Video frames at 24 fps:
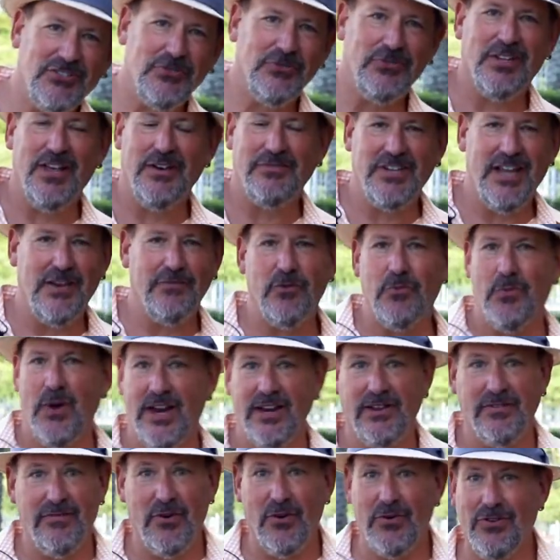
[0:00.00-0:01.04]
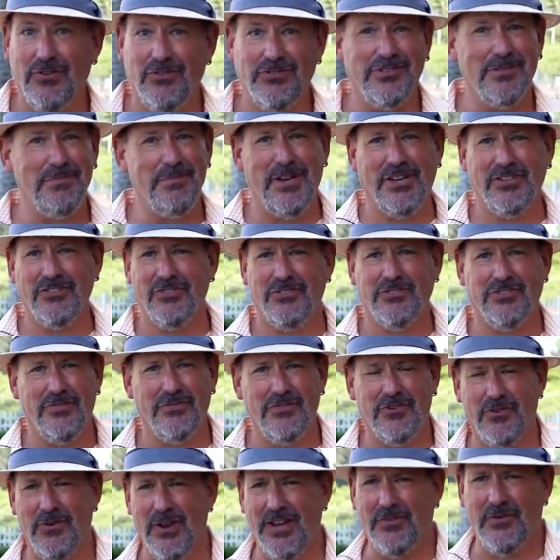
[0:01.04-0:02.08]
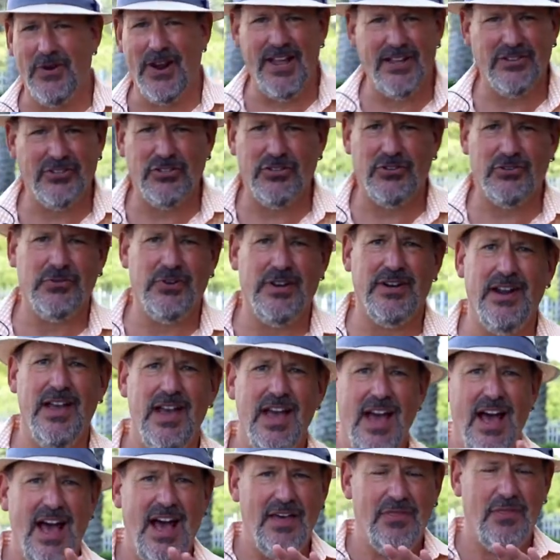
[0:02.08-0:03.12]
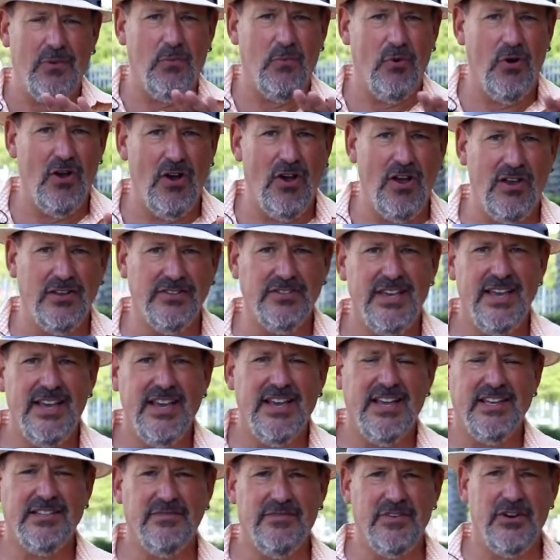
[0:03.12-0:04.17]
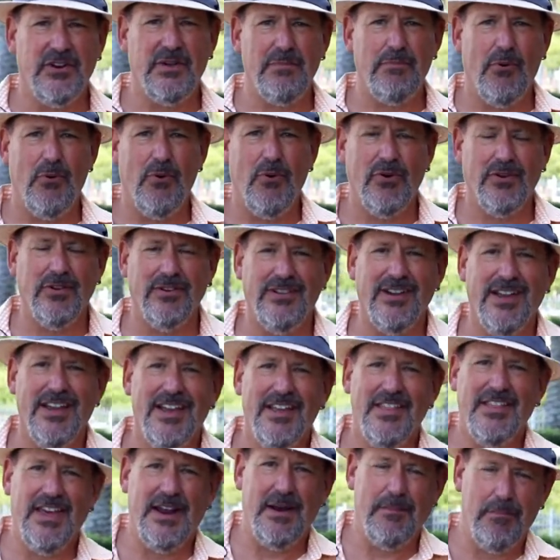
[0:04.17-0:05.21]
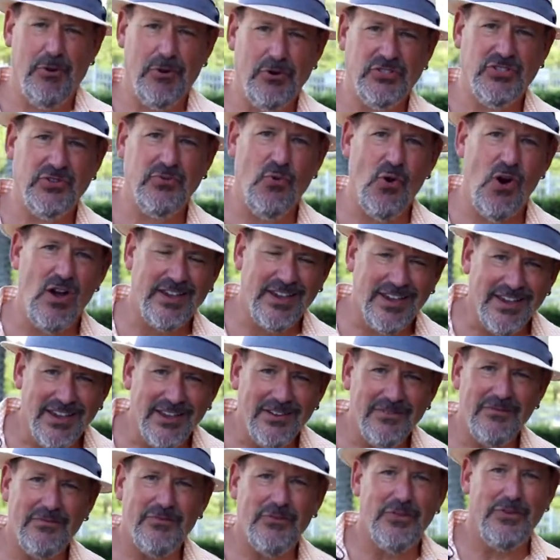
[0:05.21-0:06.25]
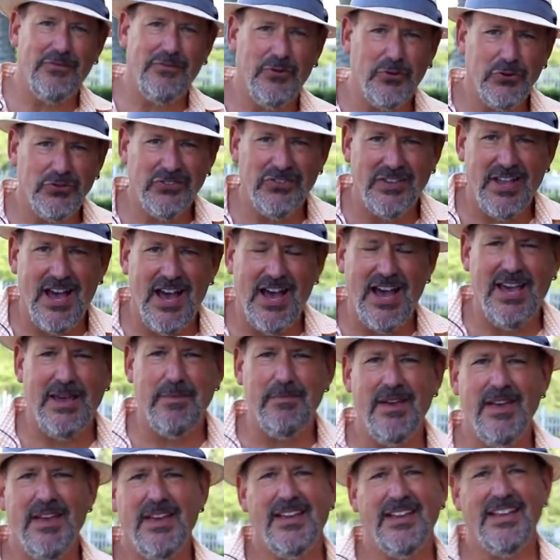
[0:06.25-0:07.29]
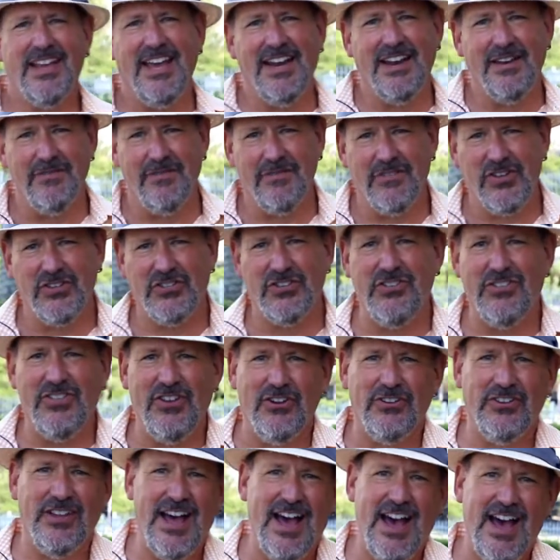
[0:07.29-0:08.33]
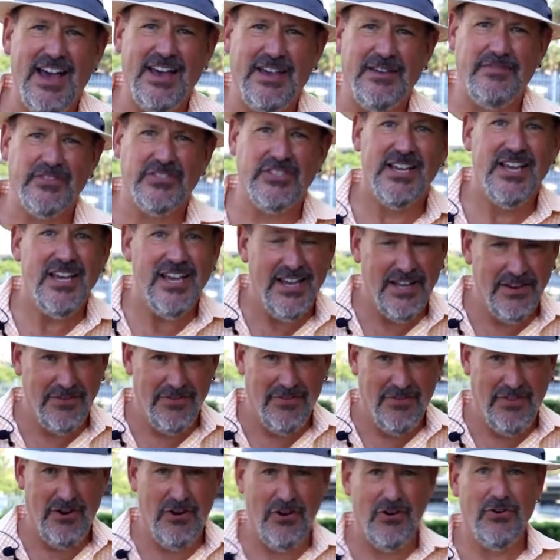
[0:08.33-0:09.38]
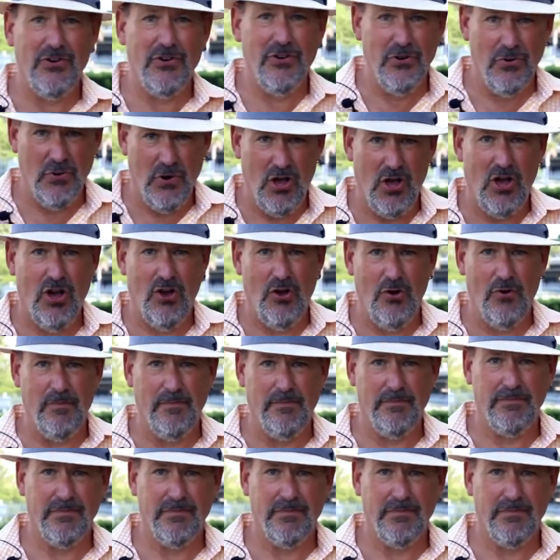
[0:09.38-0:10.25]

you'd love to have your wedding photos and pictures of your great-grandchildren on the walls, it's very important that a person walking in for the first time can envision their lives in their new home.